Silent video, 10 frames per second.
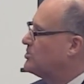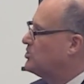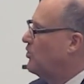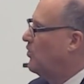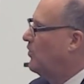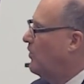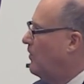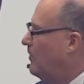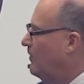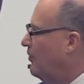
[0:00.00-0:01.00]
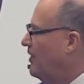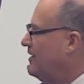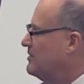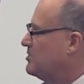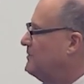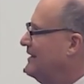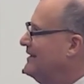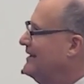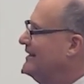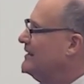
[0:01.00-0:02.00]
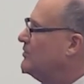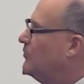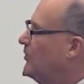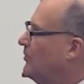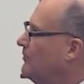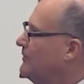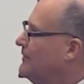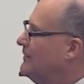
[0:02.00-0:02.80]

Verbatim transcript: So all things being equal,